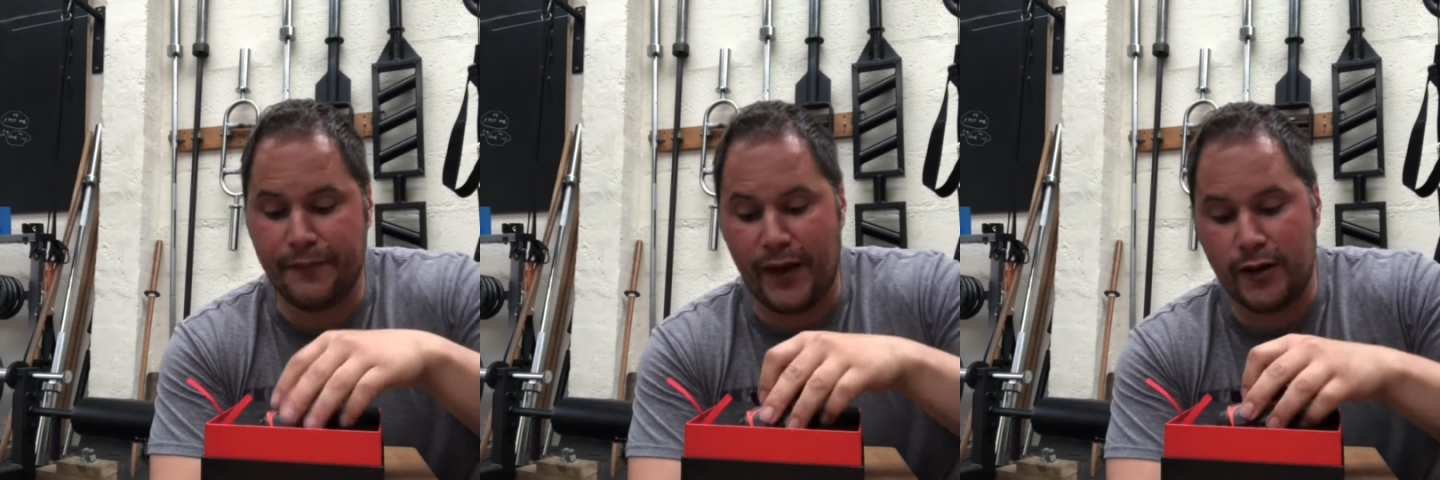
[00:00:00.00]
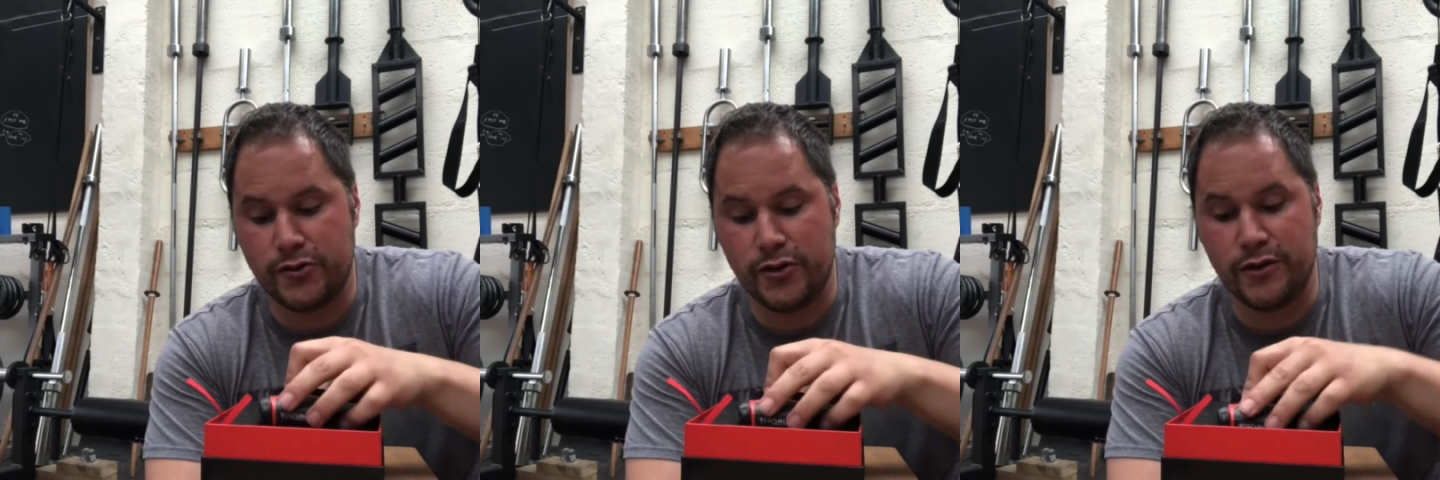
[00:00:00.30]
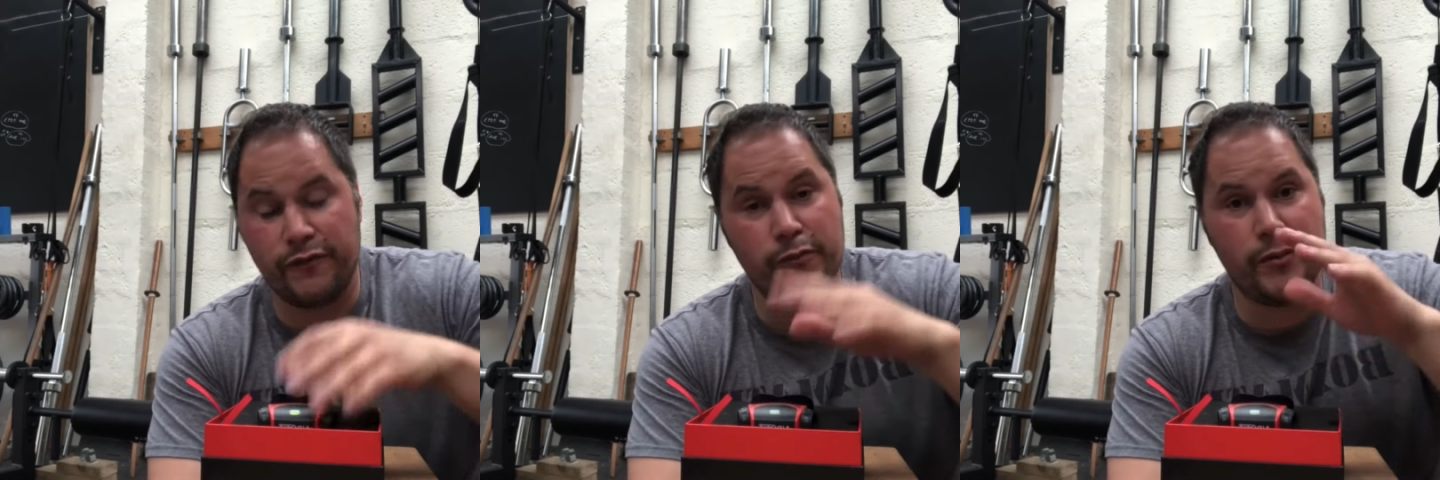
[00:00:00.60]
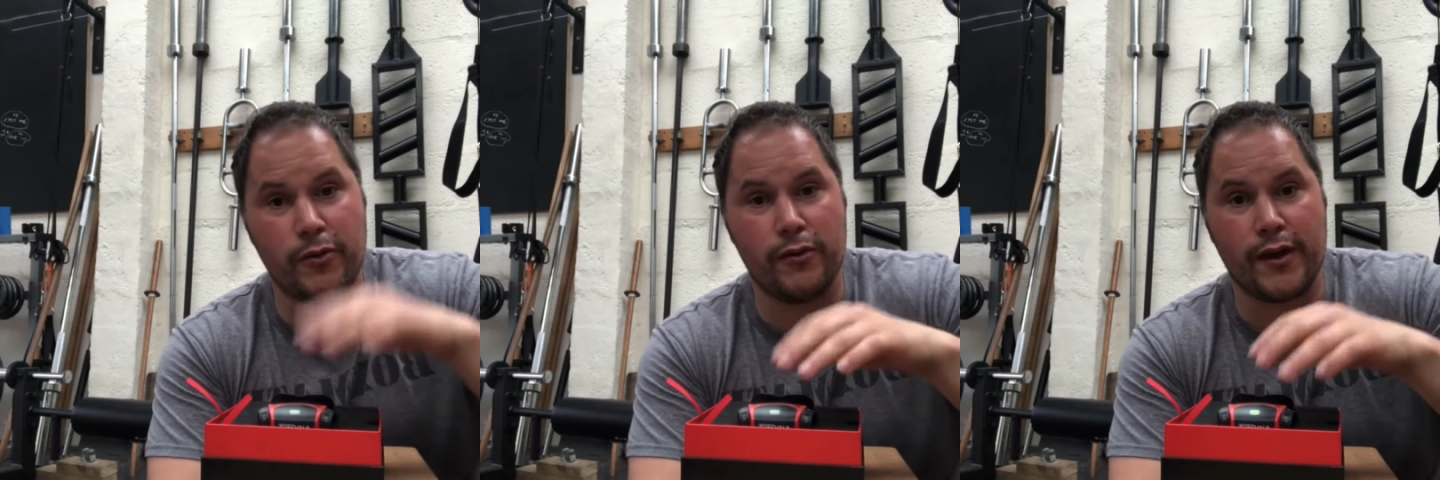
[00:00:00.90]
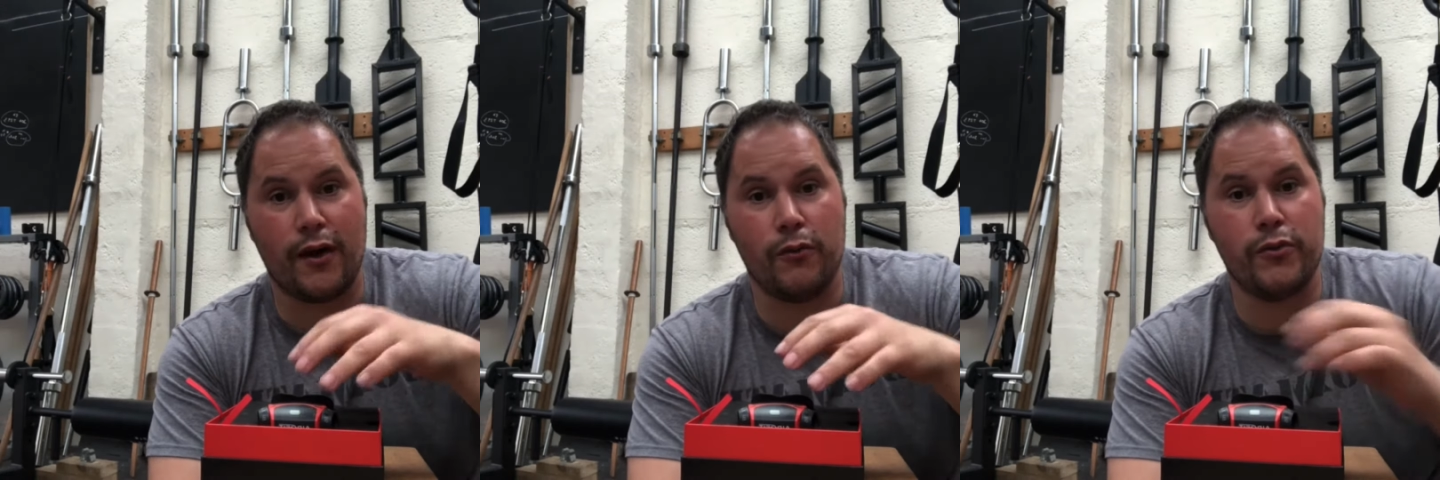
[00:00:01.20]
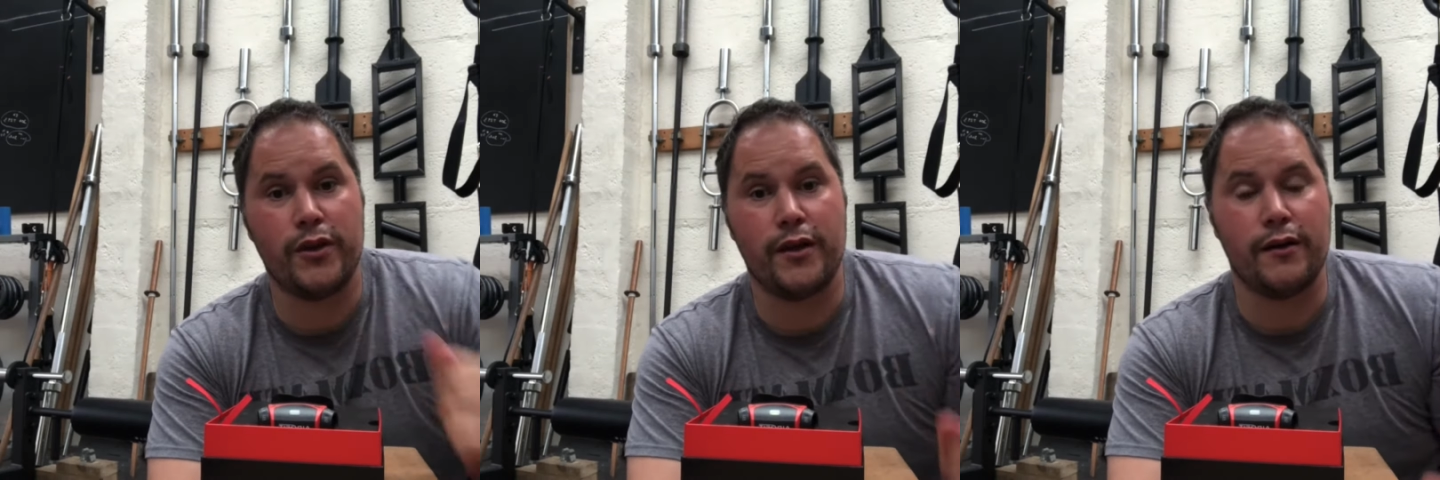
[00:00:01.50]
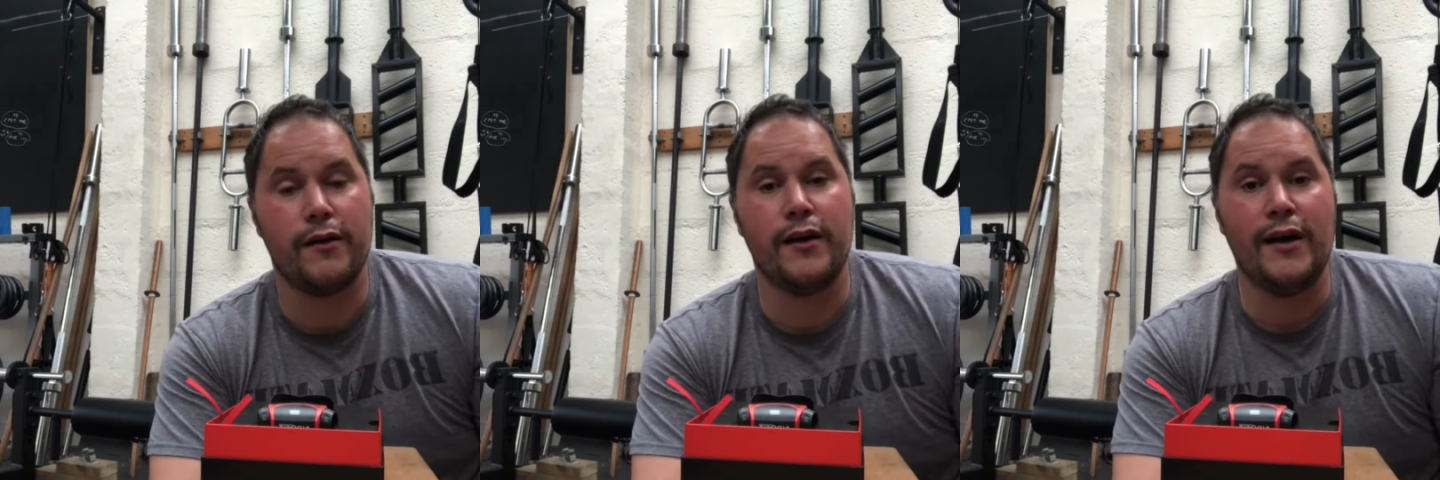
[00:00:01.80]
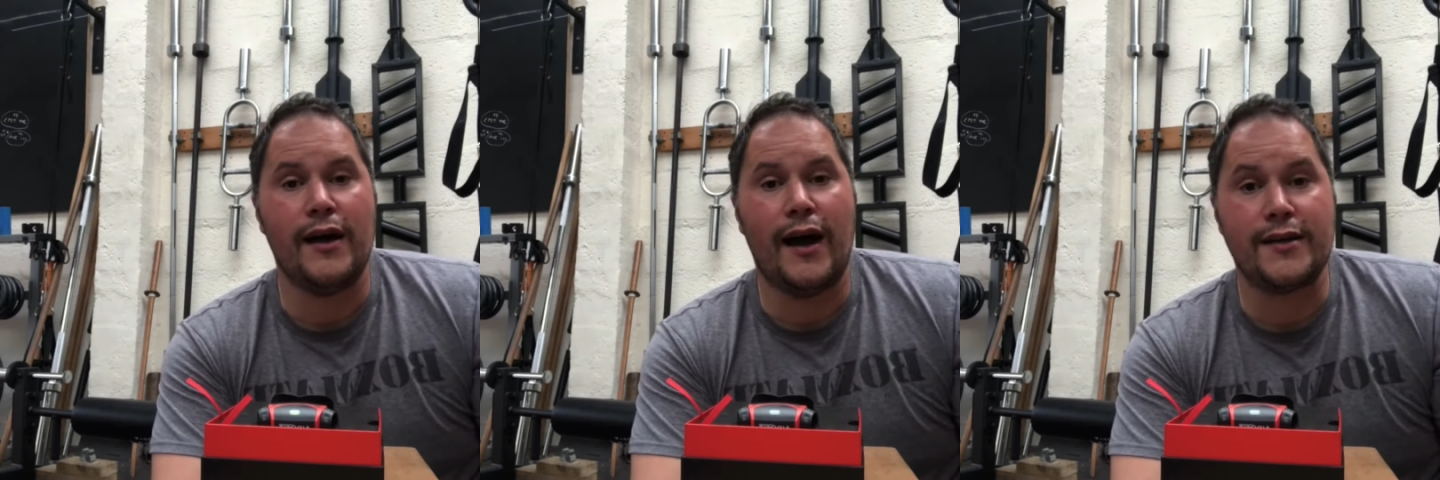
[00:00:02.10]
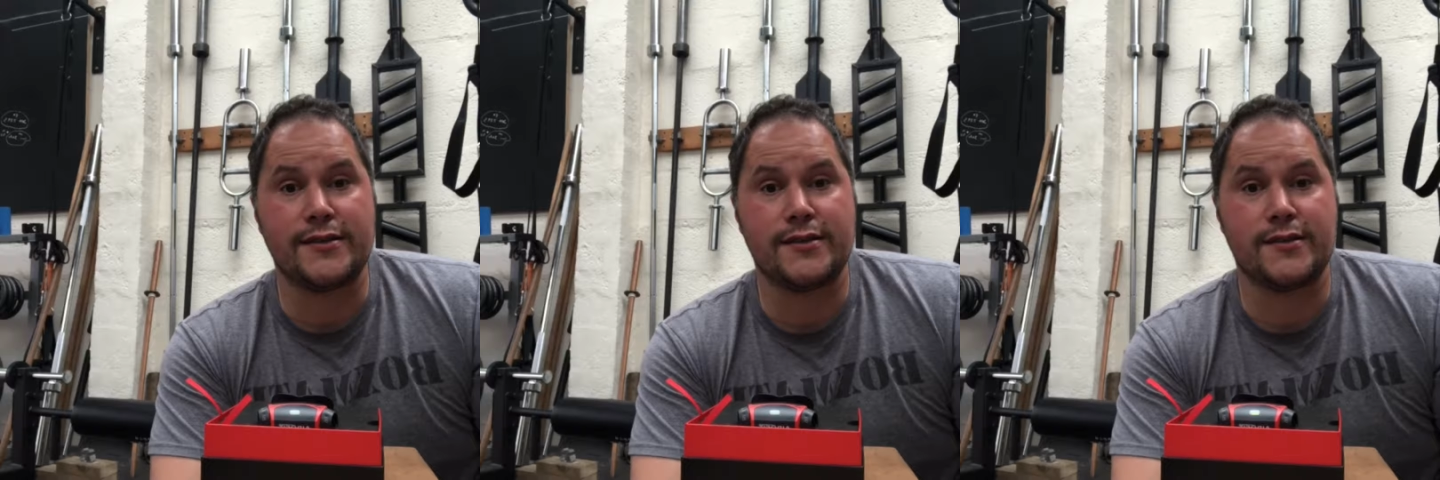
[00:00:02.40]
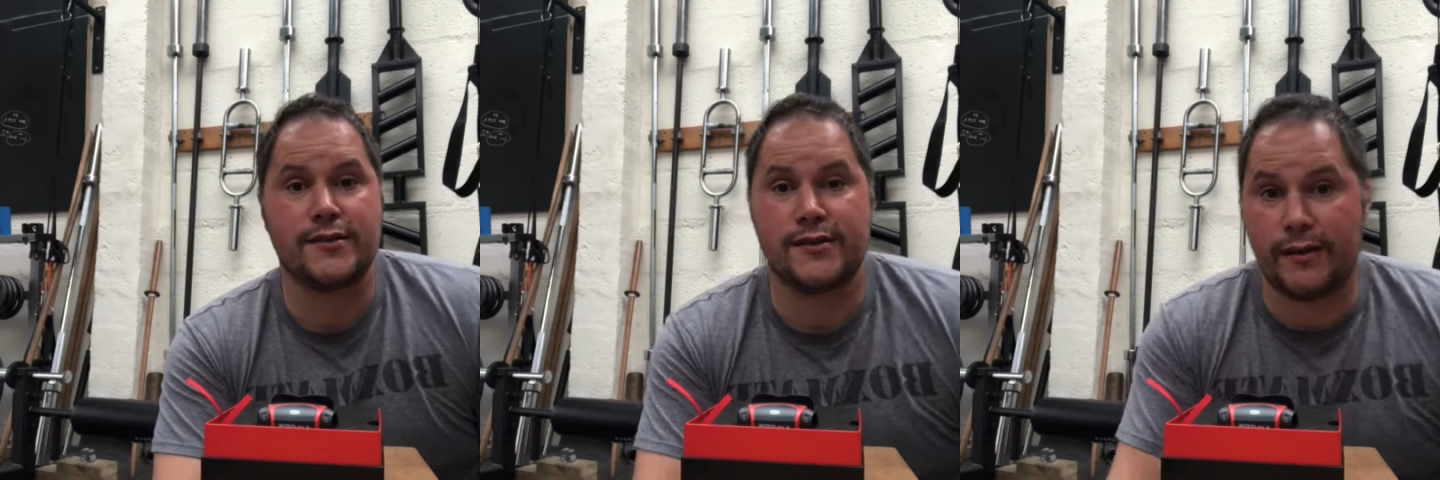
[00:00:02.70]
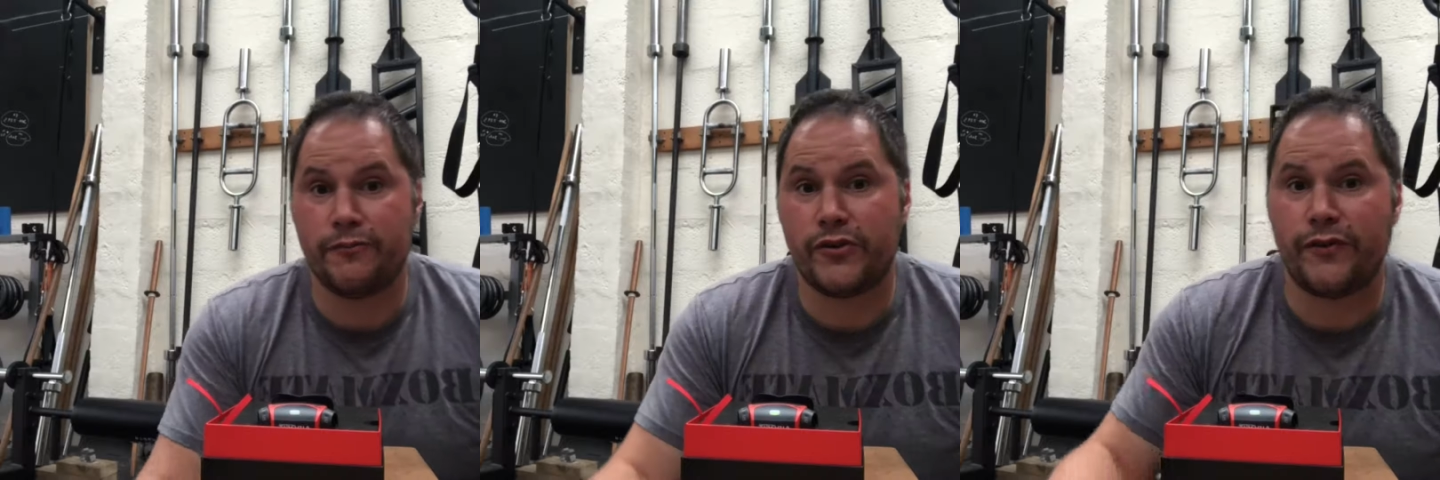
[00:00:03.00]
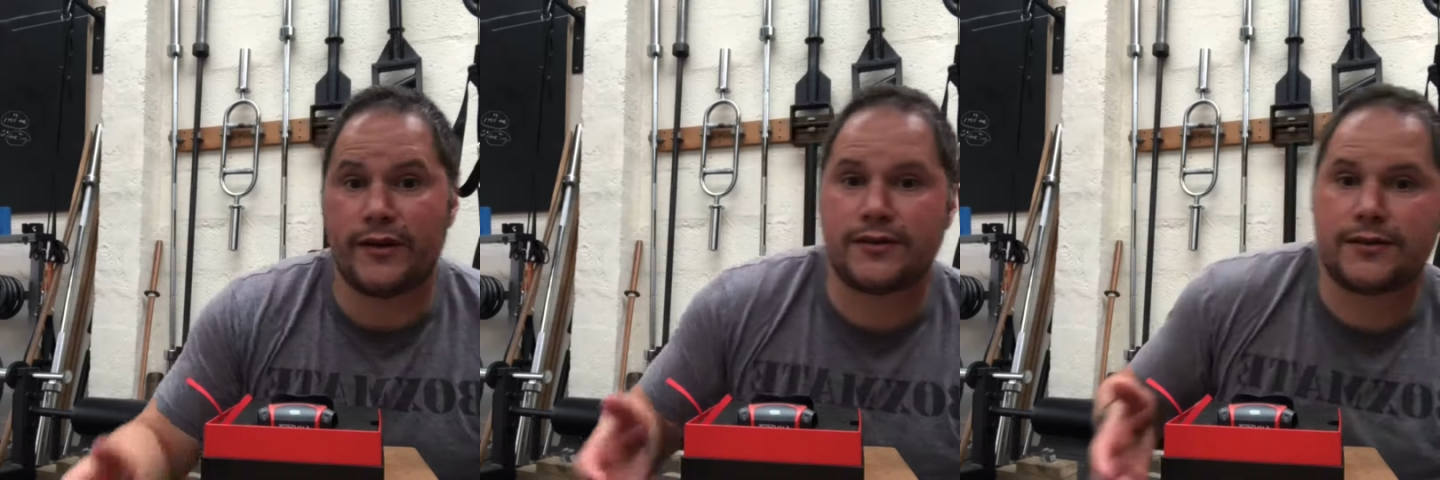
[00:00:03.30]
how two different people get on with a same device.